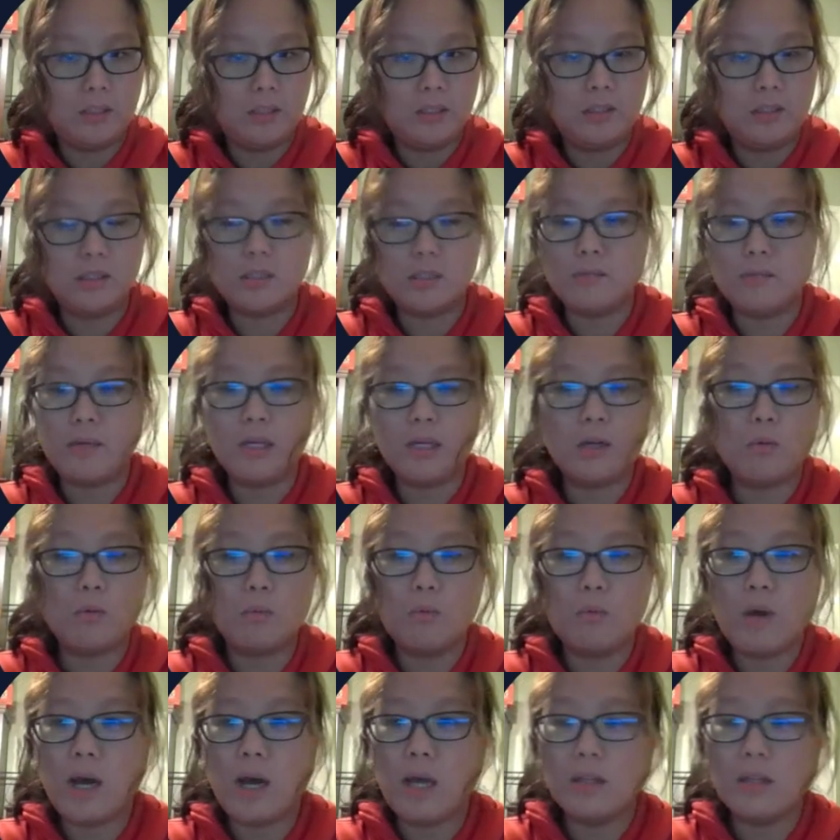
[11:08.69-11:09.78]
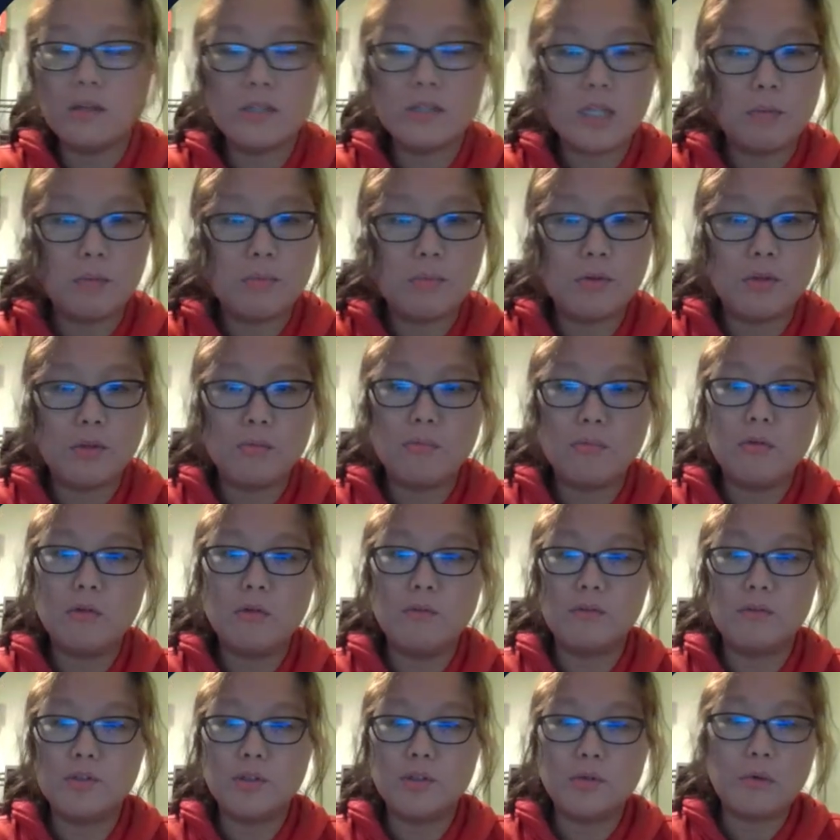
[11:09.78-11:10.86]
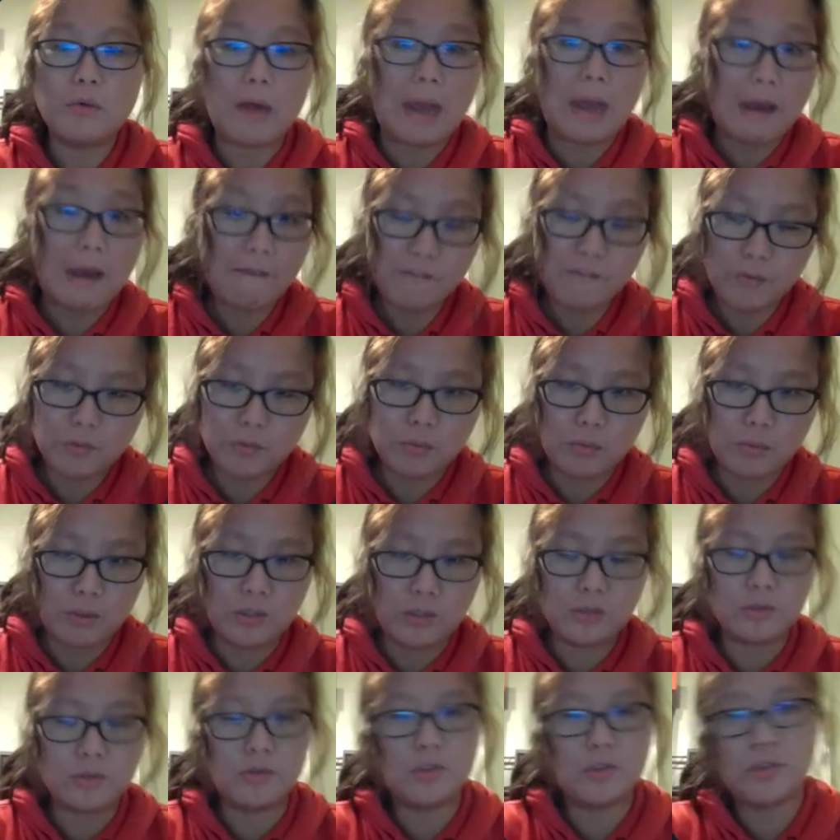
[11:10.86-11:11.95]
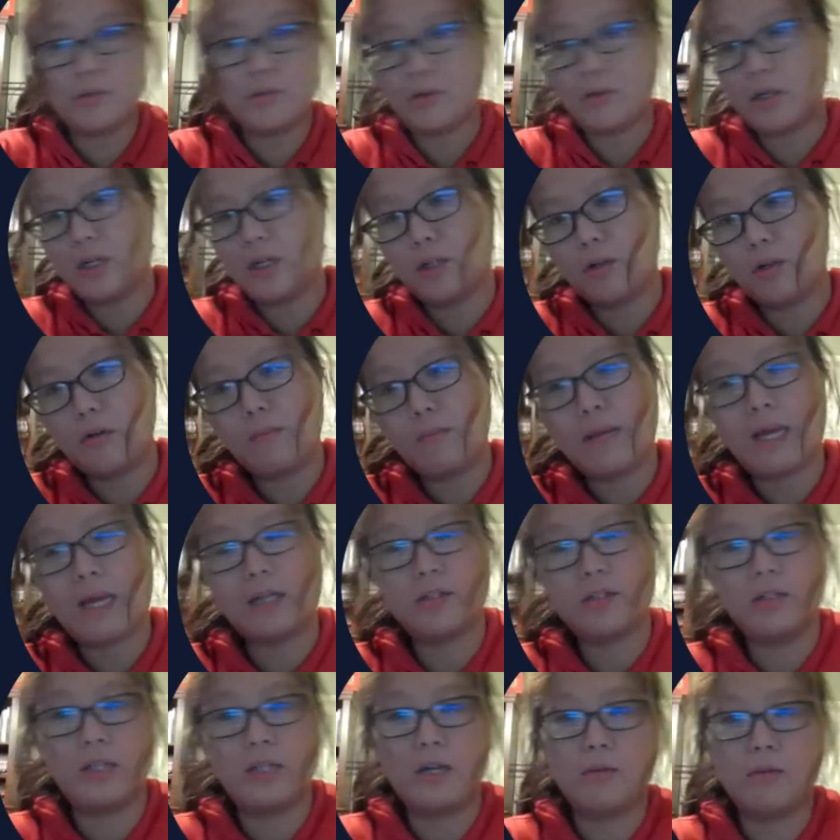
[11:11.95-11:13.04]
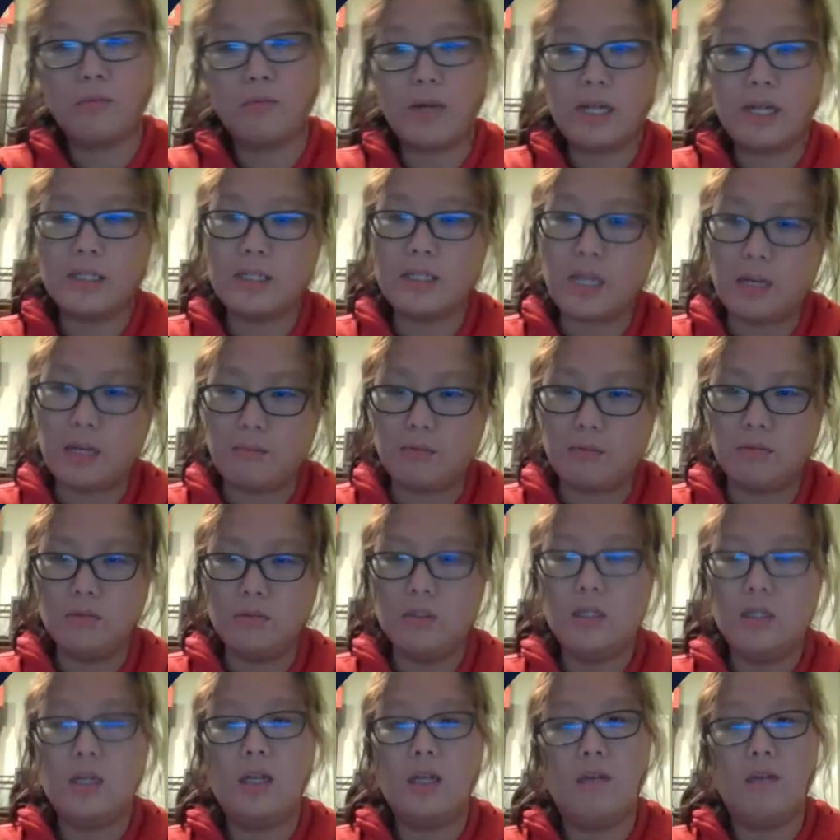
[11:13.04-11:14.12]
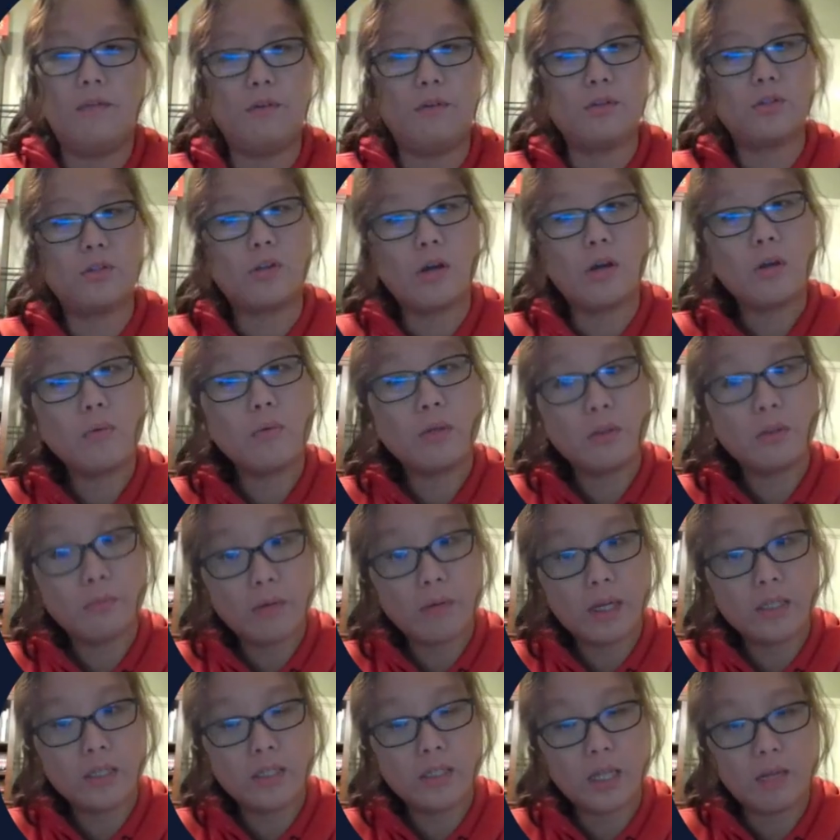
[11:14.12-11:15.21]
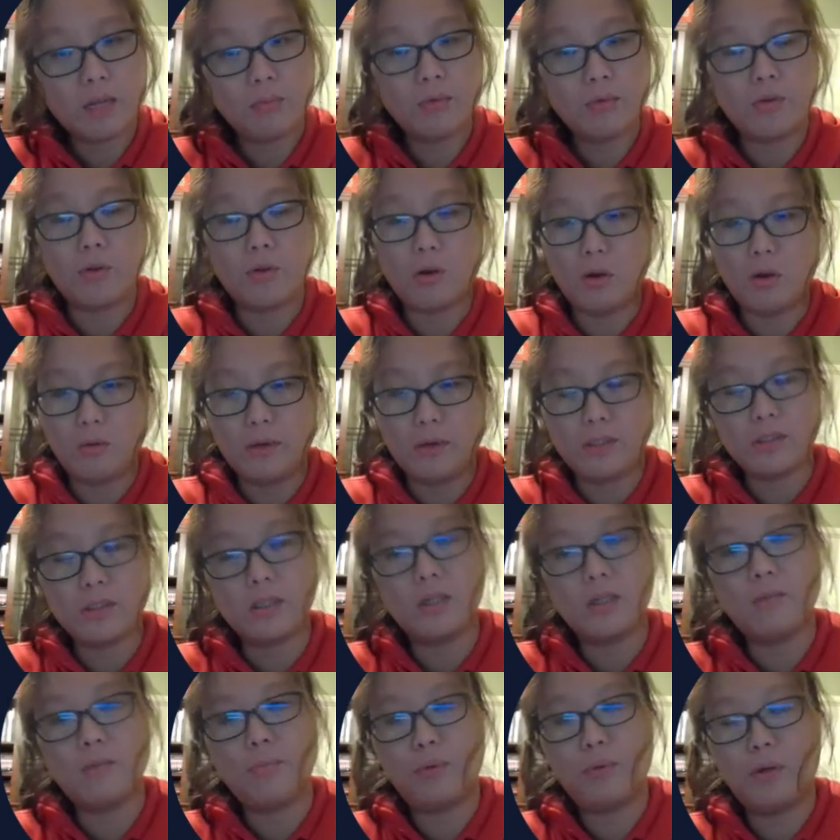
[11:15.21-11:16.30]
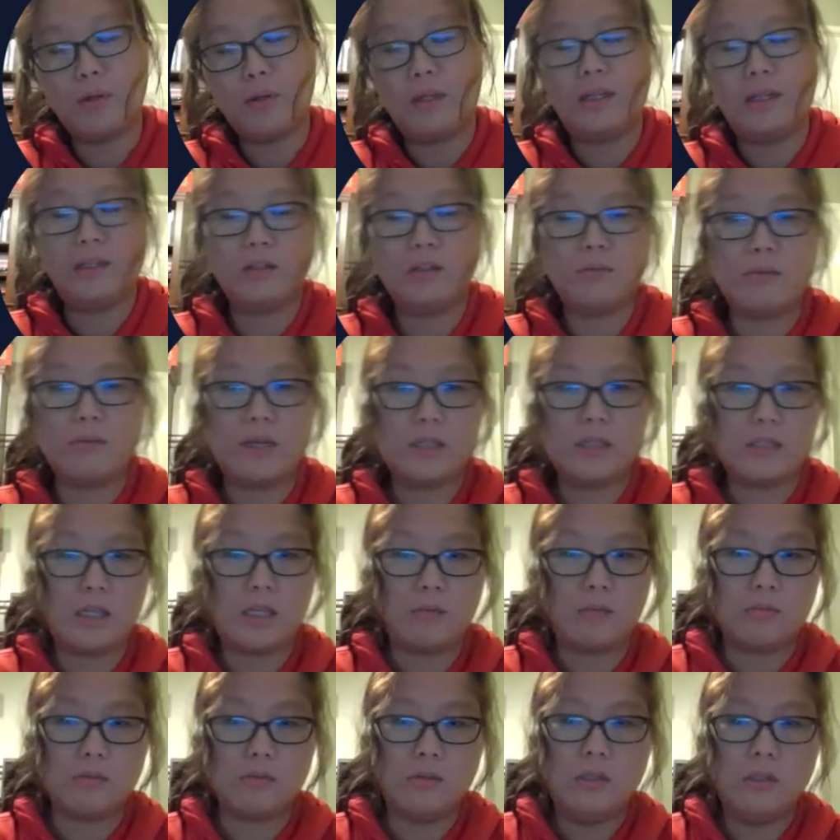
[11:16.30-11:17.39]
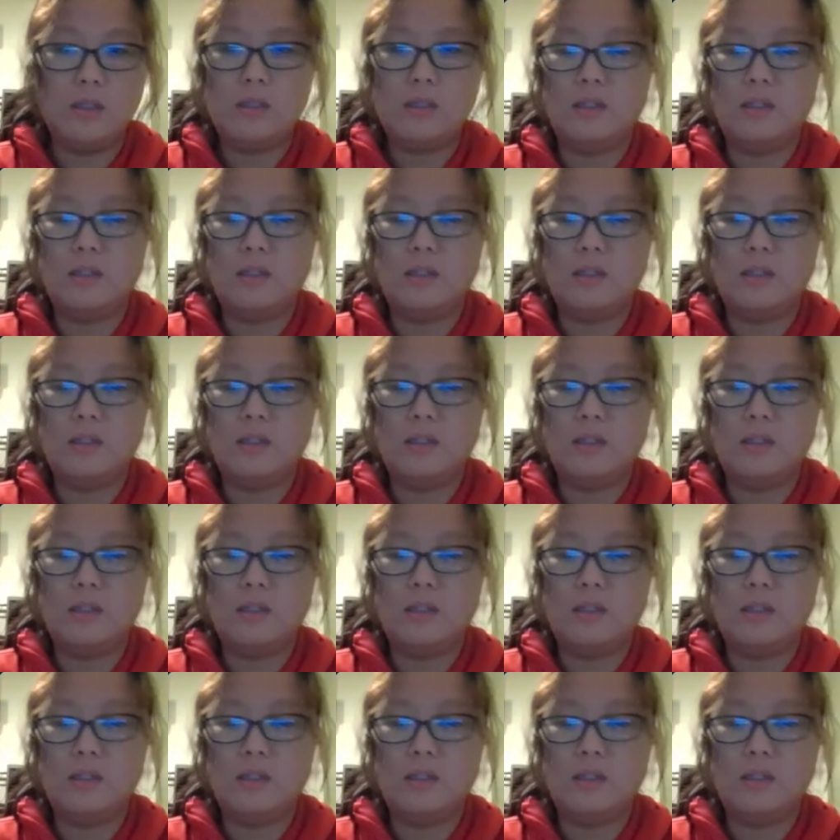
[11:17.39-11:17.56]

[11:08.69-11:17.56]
Doesn't matter what other table you move to afterwards, you're still gonna go back to that red table. If you start with a red table, you're always gonna put in the red table.